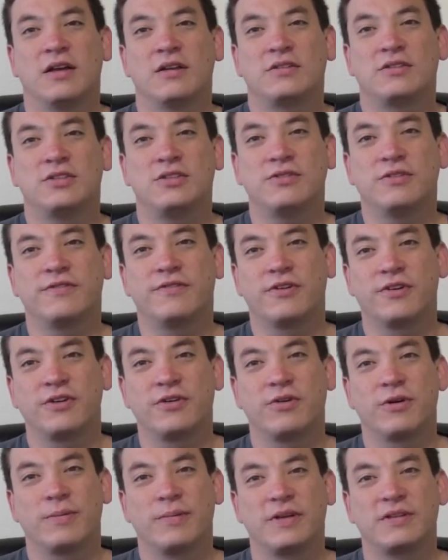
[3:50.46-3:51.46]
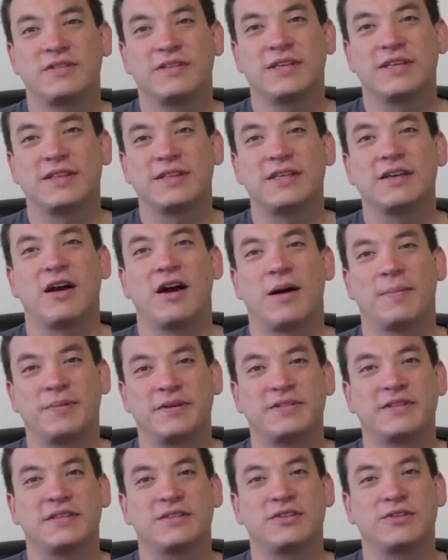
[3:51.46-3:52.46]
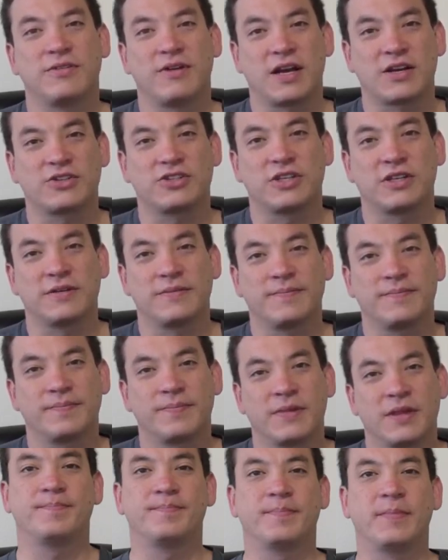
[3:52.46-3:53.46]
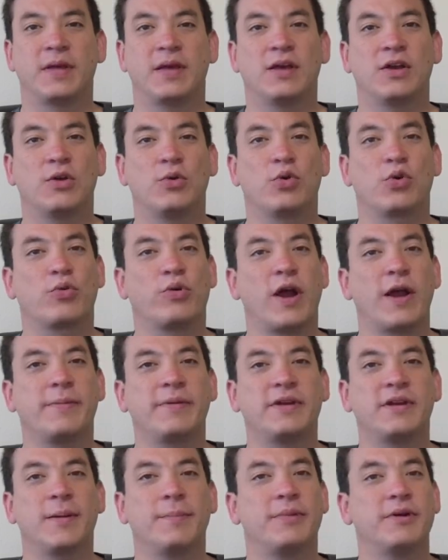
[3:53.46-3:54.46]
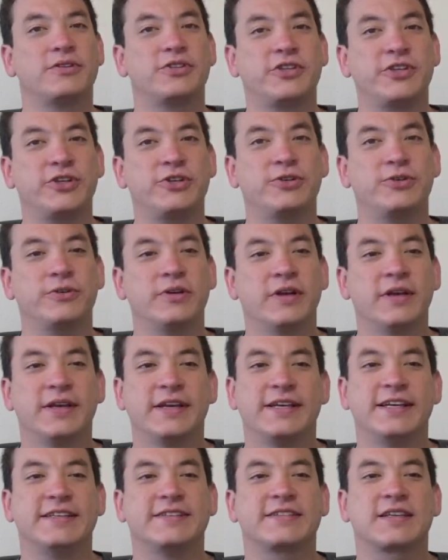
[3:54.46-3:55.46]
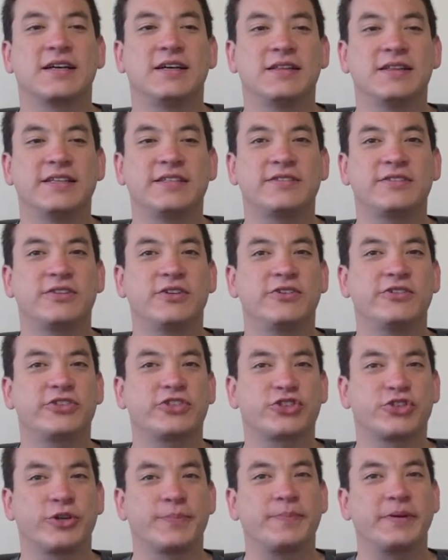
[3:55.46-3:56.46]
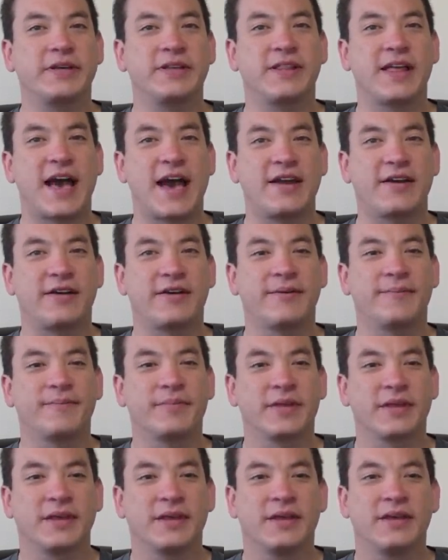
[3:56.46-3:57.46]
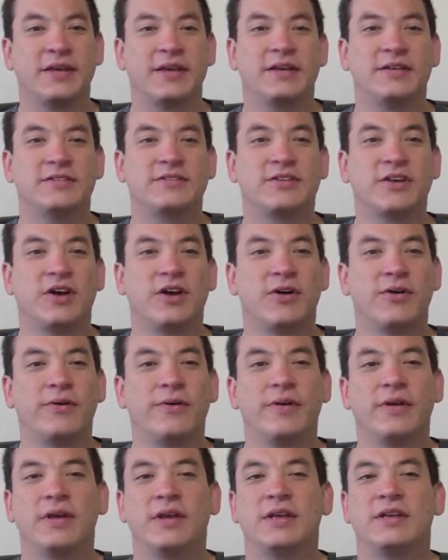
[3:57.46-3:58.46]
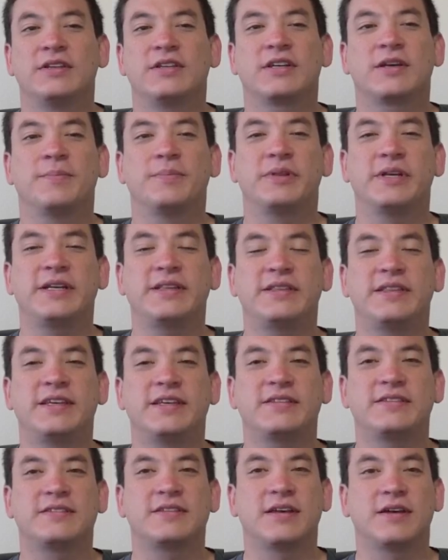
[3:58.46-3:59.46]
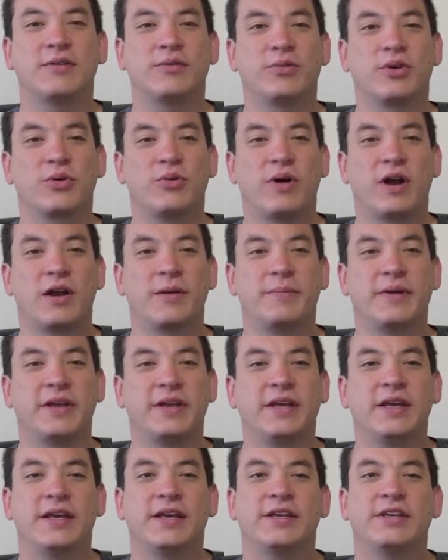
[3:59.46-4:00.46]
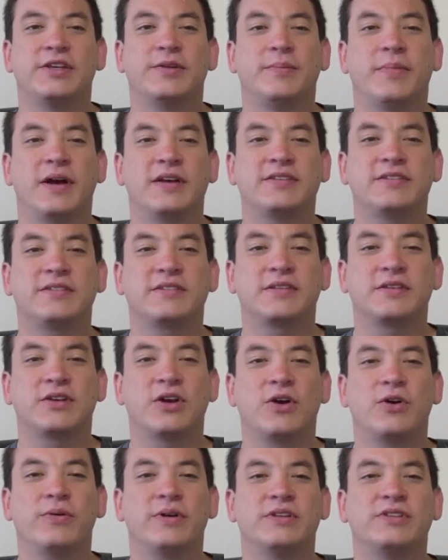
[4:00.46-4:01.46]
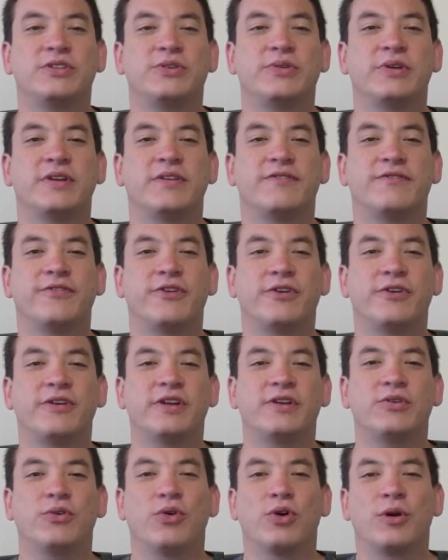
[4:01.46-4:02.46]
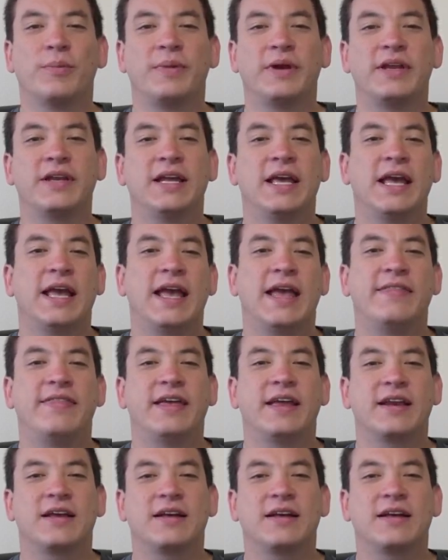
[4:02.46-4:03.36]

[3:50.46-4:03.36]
2 inverted orbits in the opposite direction. Requirement number 2 is Callisto's Trippy ladder. So to complete this requirement, you must go into an inverted orbit and then